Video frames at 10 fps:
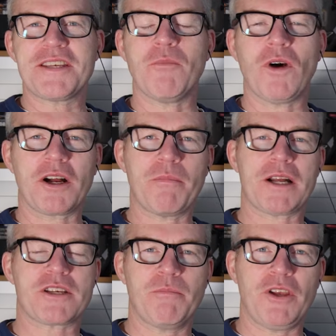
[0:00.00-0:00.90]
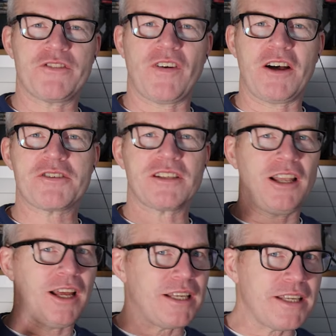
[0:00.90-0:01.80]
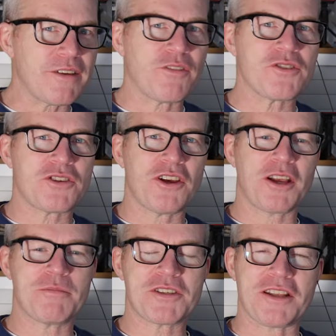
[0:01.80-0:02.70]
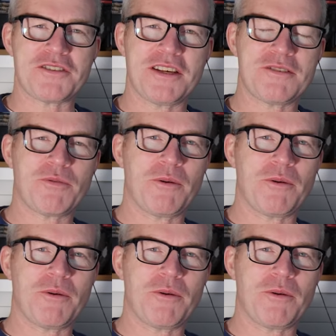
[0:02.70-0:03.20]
Tim, welcome back to Computerphile. Slightly different circumstances.